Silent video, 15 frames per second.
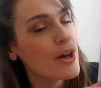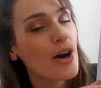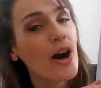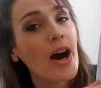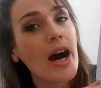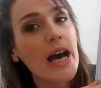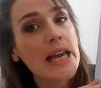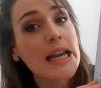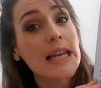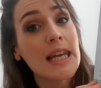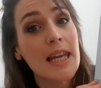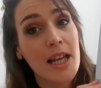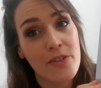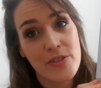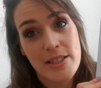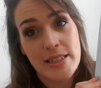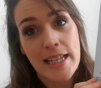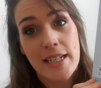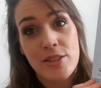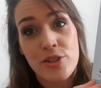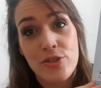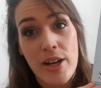I love a
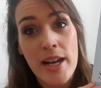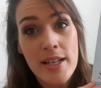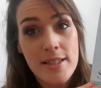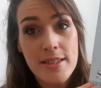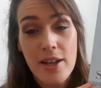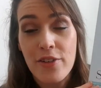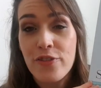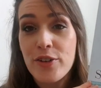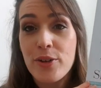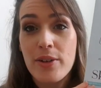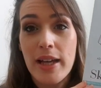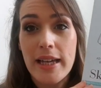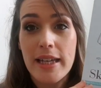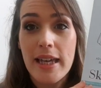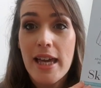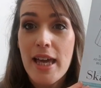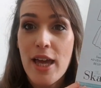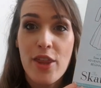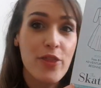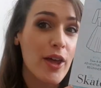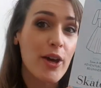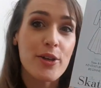skater dress. I feel like
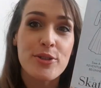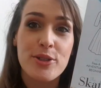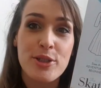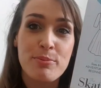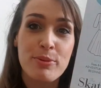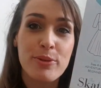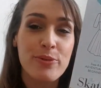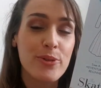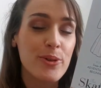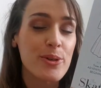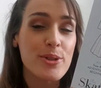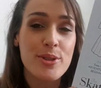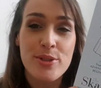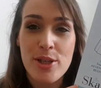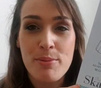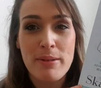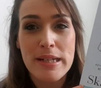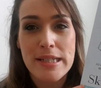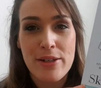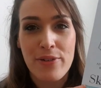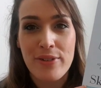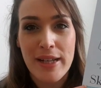they are suitable for so many
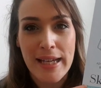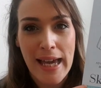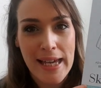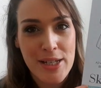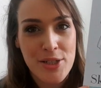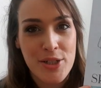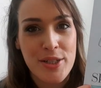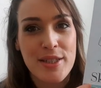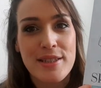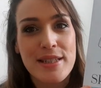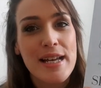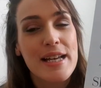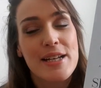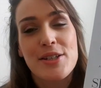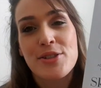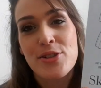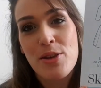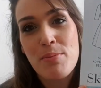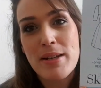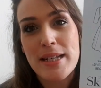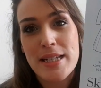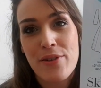different occasions, so
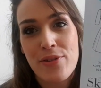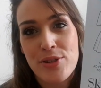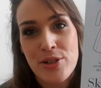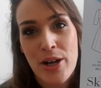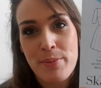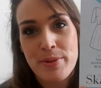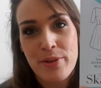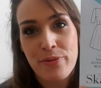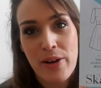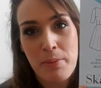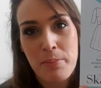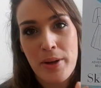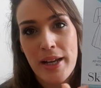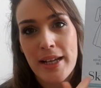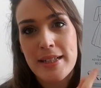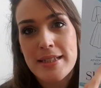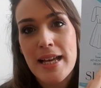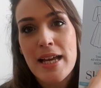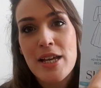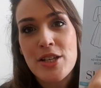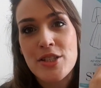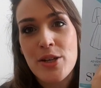many different types of fabrics.
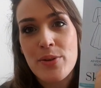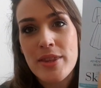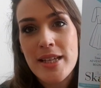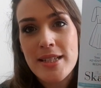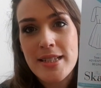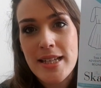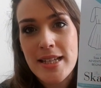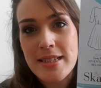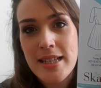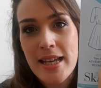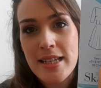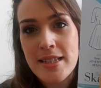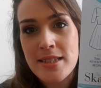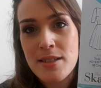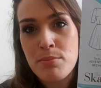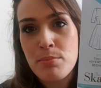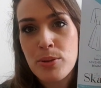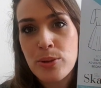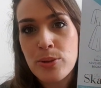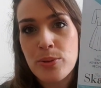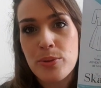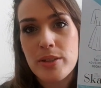So this is a
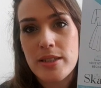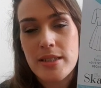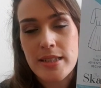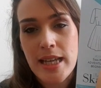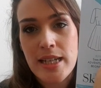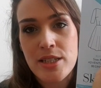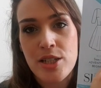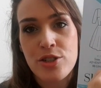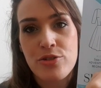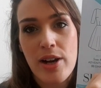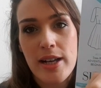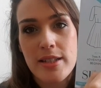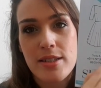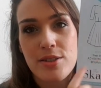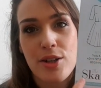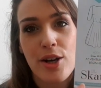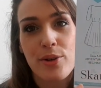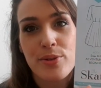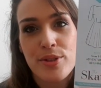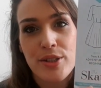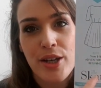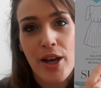simple skater dress style
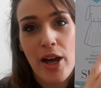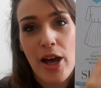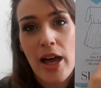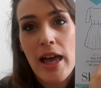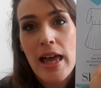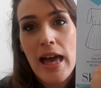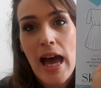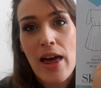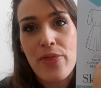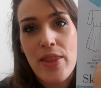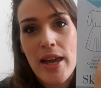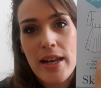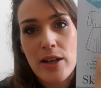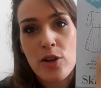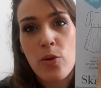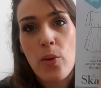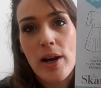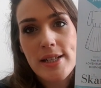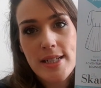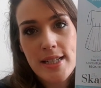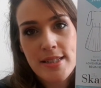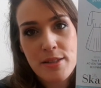skirt, and then
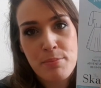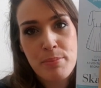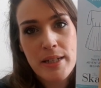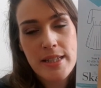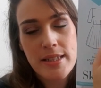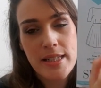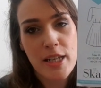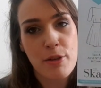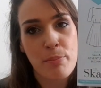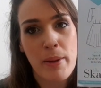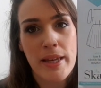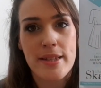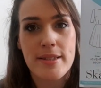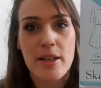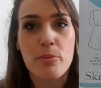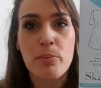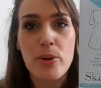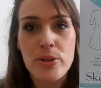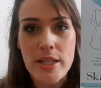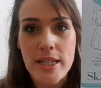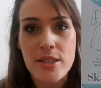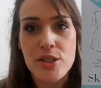quite a simplistic basic
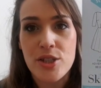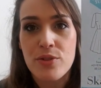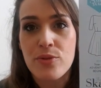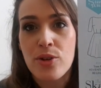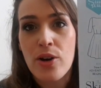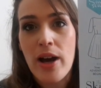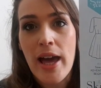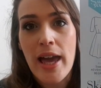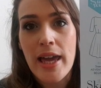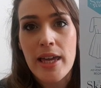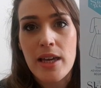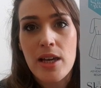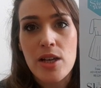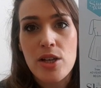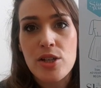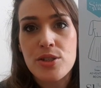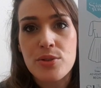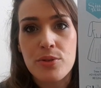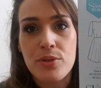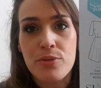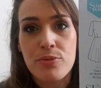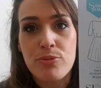bodice. You've got a
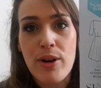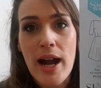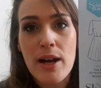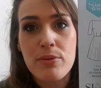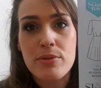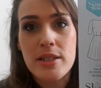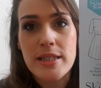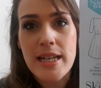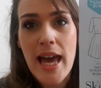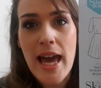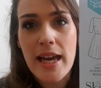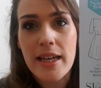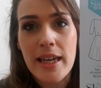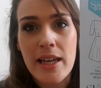sort of round neck.